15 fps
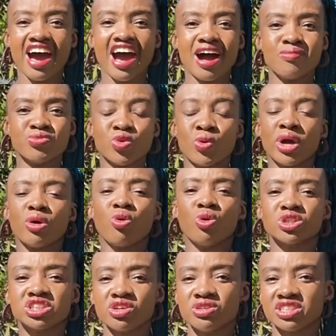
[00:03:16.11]
Um, we're
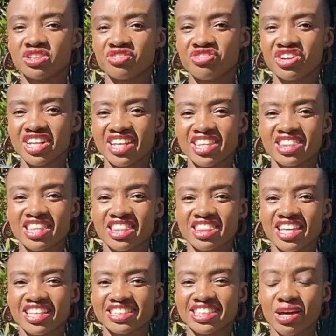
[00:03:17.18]
also different in the
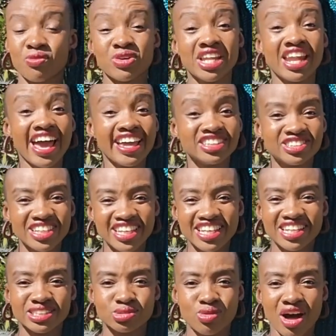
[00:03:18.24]
things that we like to
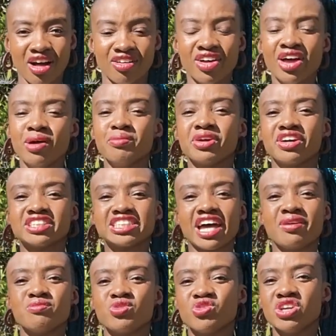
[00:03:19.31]
eat as well, because
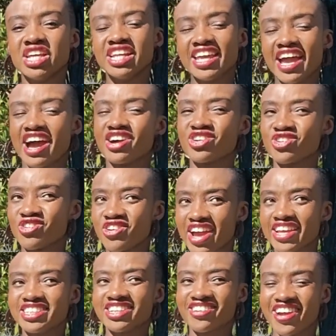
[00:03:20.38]
I'm really a
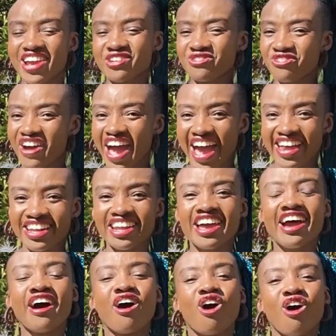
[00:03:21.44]
great, great fan
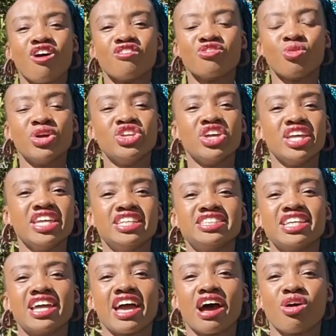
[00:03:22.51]
of when you're
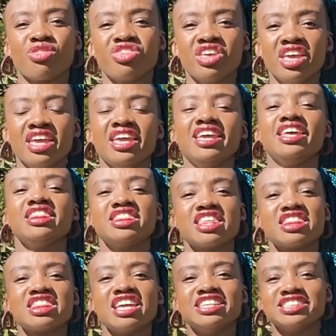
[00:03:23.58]
eating healthy, eat
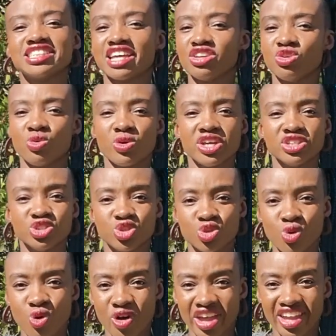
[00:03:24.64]
the things that you
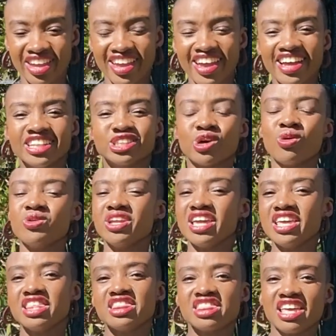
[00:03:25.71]
enjoy. Don't
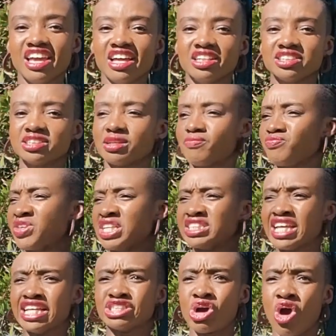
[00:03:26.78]
eat things, they
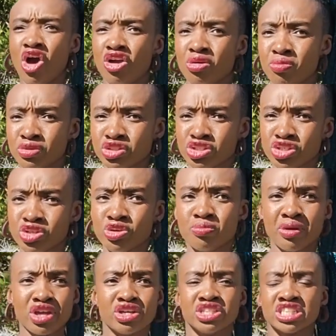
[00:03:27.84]
taste horrible to you,
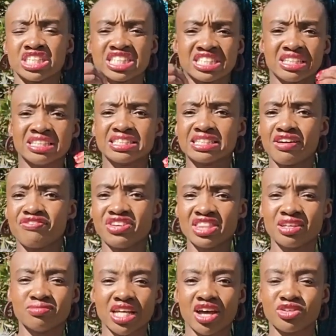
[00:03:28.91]
but you're just
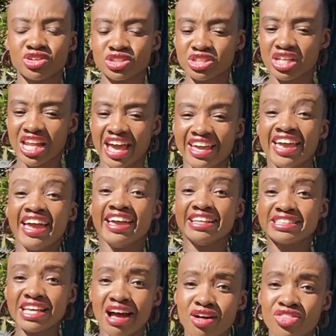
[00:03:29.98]
stuffing them down because you're like,
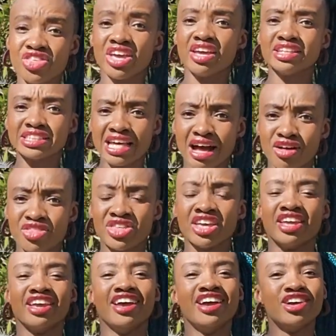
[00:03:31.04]
it's healthy, it's
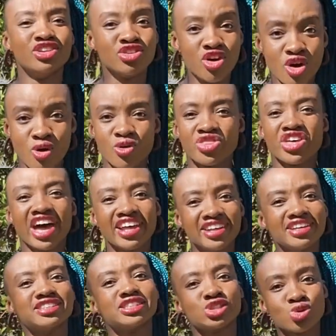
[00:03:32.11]
healthy. No,
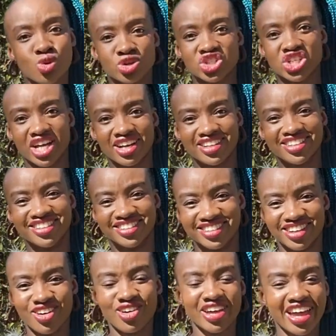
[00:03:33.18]
that is torture,
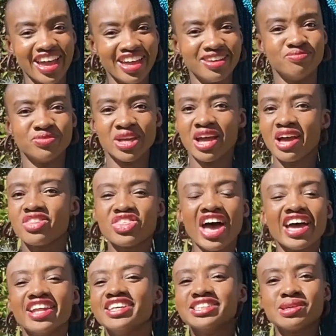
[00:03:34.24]
okay?
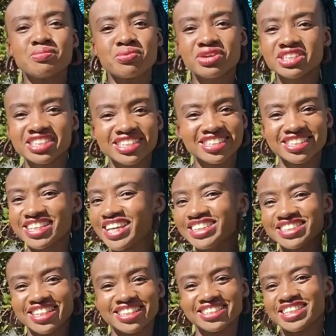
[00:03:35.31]
That is a prison
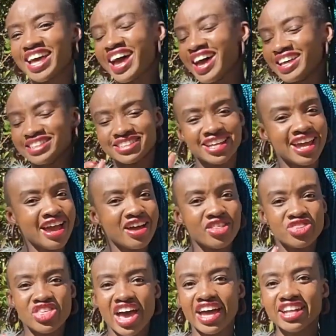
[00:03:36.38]
sentence, and
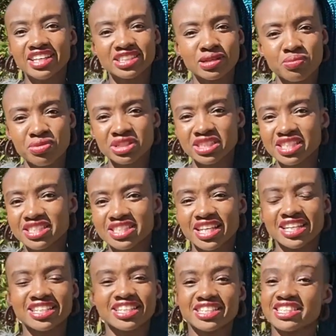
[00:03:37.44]
that is a prison
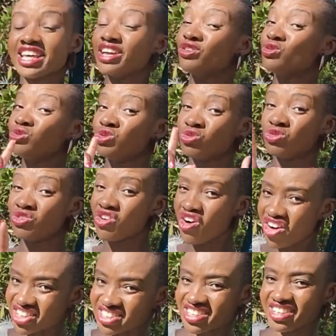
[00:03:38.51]
sentence that you do
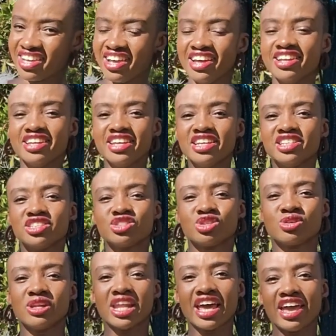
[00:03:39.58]
not need
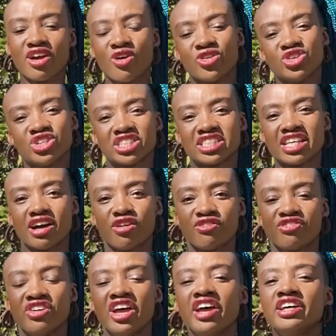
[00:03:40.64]
to lay on
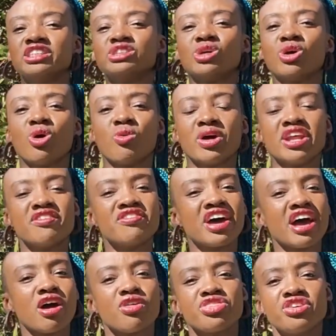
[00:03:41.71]
yourself. So
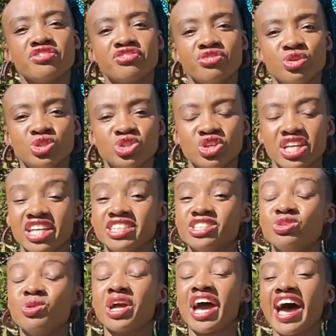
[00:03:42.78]
whatever healthy food you
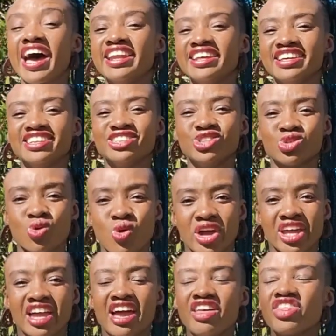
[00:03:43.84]
eat, you can
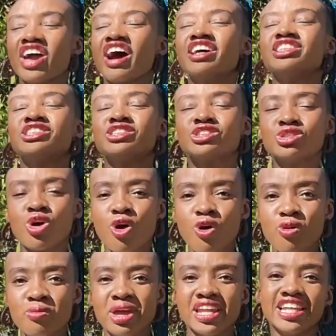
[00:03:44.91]
enjoy. There are
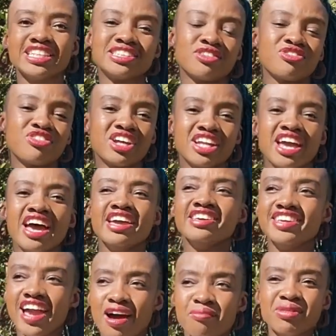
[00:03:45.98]
so many different
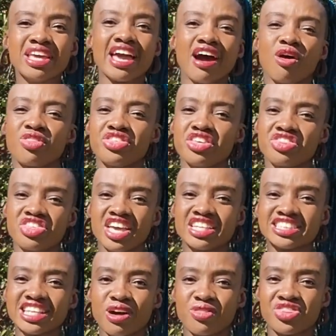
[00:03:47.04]
yummy, healthy
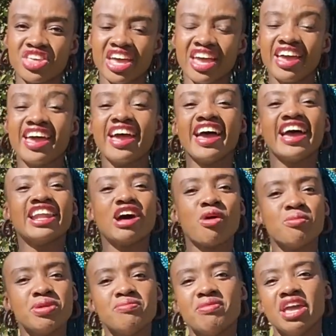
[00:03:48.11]
things out there, and
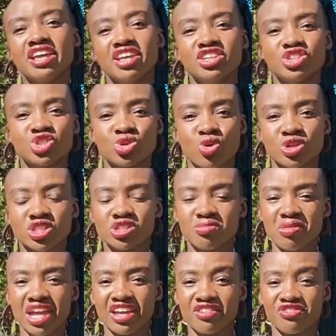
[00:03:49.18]
I'll be making sure
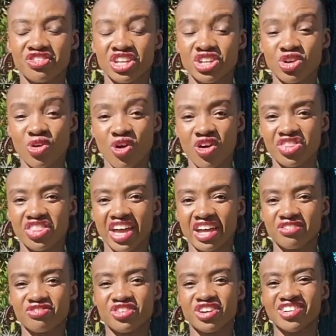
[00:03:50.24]
to make a video on
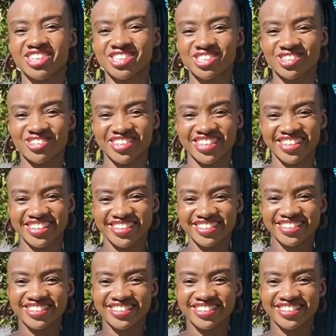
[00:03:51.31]
that very soon.